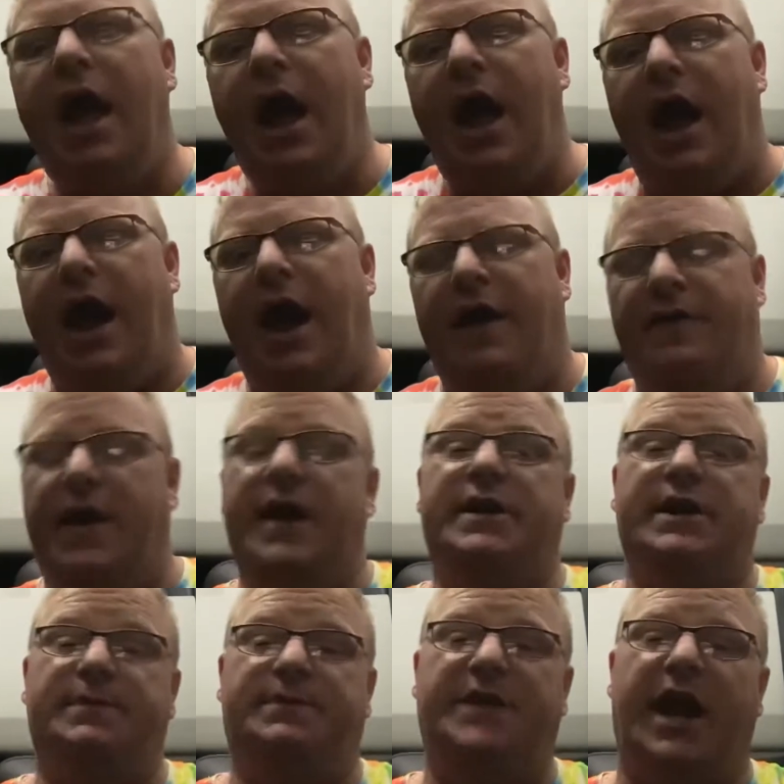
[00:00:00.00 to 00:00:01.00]
And they
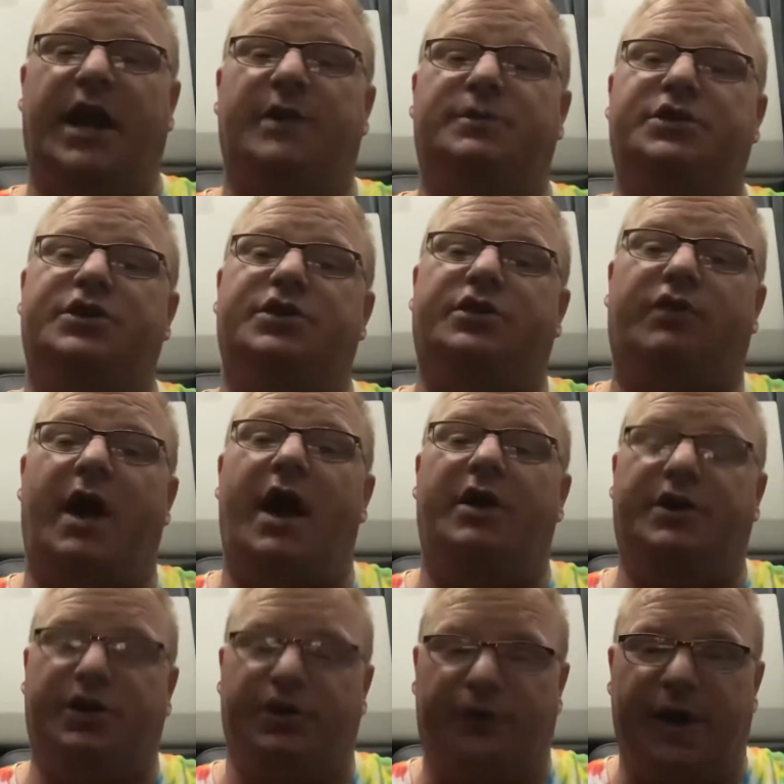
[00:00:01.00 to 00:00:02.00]
end up taking him to the ground
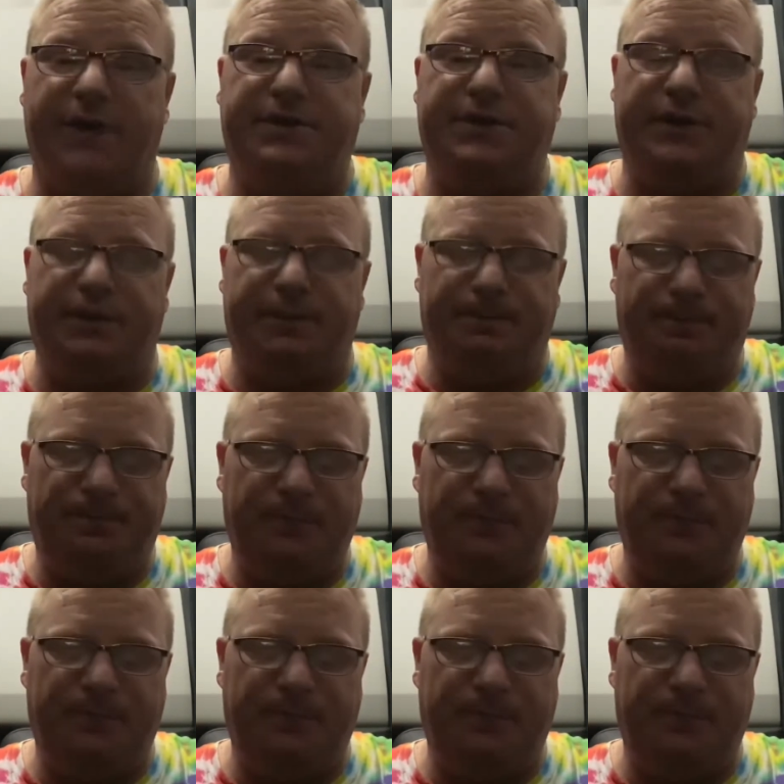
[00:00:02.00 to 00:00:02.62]
and arresting him.